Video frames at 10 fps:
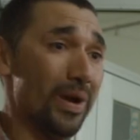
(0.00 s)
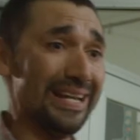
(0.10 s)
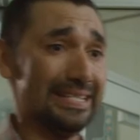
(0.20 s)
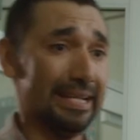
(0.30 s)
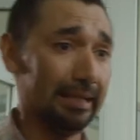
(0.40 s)
Wait a
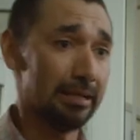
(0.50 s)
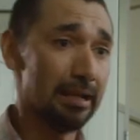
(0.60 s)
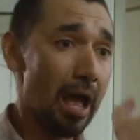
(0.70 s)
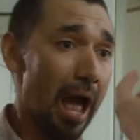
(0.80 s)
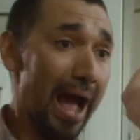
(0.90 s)
second.
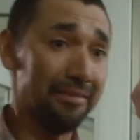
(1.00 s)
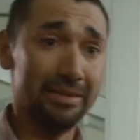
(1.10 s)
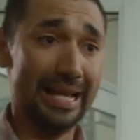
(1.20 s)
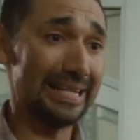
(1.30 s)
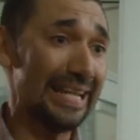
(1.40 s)
I haven't
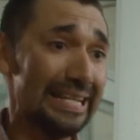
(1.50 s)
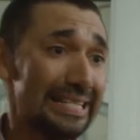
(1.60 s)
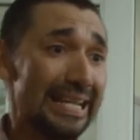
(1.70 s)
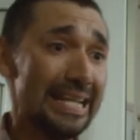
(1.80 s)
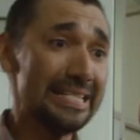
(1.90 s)
had a date in
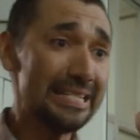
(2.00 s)
10